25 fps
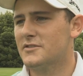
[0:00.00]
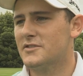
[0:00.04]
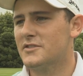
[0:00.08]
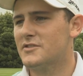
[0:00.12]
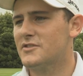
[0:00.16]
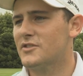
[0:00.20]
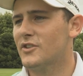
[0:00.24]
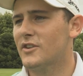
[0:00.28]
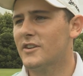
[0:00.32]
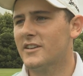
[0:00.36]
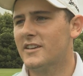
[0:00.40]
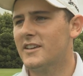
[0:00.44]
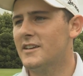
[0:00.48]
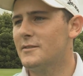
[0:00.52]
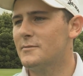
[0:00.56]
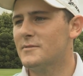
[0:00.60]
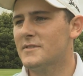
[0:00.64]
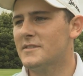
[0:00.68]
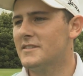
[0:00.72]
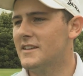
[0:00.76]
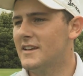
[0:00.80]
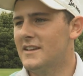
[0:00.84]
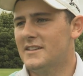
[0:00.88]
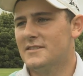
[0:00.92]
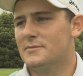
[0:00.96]
just trying to keep
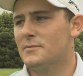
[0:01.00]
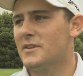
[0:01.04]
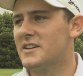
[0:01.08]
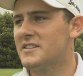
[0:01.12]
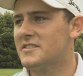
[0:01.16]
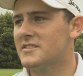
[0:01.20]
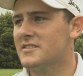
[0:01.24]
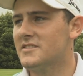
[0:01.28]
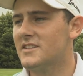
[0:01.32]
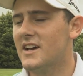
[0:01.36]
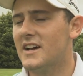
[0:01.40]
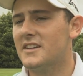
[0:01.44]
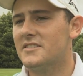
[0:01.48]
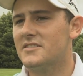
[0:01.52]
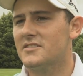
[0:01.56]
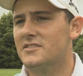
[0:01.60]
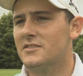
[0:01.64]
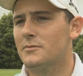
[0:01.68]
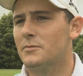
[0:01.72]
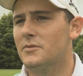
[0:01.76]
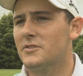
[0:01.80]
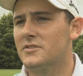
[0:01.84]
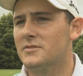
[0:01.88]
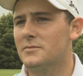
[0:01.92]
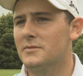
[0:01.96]
it as much in touch as
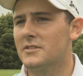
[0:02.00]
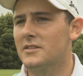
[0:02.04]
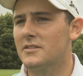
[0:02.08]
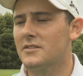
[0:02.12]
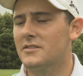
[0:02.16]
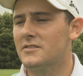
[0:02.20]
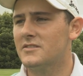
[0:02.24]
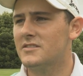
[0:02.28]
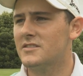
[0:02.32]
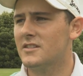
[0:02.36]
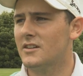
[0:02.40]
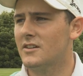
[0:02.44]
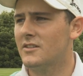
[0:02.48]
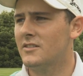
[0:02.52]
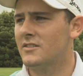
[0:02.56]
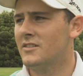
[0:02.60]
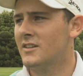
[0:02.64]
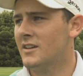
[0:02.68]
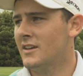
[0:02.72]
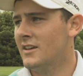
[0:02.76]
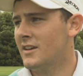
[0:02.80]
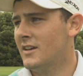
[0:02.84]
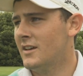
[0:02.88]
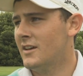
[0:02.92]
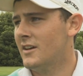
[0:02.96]
I possibly could, so
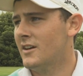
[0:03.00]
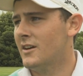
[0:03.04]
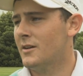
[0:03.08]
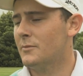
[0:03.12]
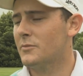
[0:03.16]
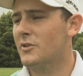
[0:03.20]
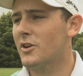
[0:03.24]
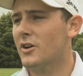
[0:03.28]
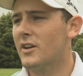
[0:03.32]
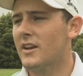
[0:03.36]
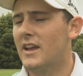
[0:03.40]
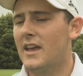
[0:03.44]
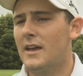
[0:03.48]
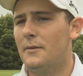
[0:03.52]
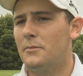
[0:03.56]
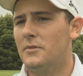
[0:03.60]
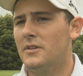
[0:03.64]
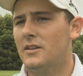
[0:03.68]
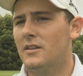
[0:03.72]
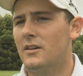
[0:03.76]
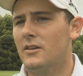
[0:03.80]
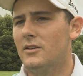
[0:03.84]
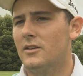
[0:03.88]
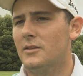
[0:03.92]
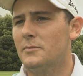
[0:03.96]
I'm kind of happy
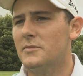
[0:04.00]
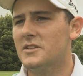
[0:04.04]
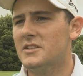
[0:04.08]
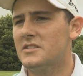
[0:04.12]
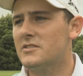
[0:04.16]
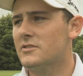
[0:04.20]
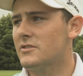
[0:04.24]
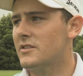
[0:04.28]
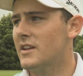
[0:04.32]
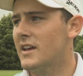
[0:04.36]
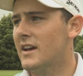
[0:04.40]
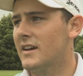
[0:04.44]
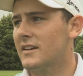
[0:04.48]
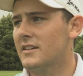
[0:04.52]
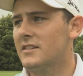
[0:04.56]
to only be two down